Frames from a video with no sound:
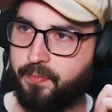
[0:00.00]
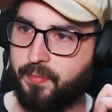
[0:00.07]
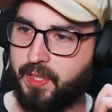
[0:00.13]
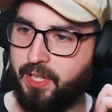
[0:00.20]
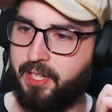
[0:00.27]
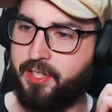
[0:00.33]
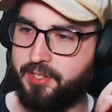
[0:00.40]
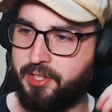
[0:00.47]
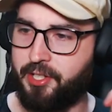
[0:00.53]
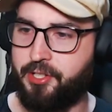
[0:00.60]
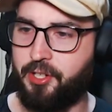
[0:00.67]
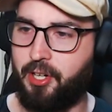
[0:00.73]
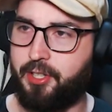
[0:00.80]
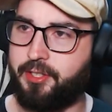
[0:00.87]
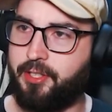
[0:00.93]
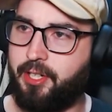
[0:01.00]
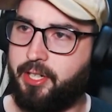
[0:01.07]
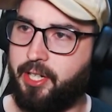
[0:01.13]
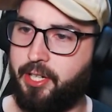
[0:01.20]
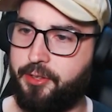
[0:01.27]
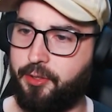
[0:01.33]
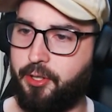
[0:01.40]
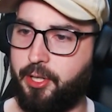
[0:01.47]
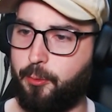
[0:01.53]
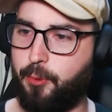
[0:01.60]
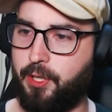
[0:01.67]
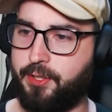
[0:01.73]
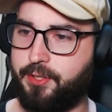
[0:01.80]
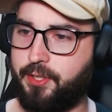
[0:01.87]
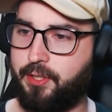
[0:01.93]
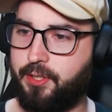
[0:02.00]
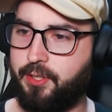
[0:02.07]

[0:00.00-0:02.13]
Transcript: It is the doctor. Okay, I thought it was.